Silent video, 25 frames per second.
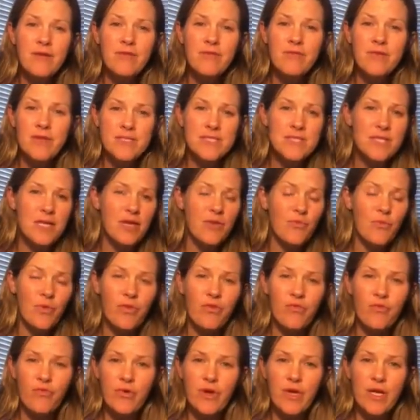visiting
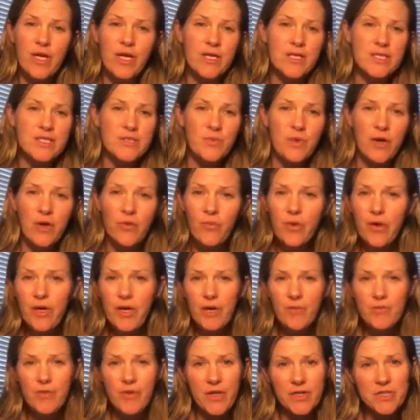with friends while we're
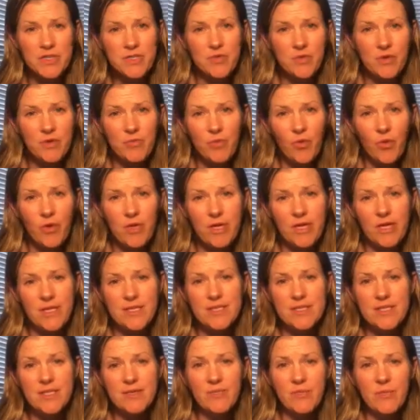up there doing morning
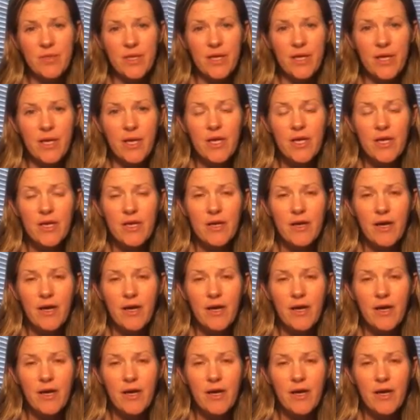assembly,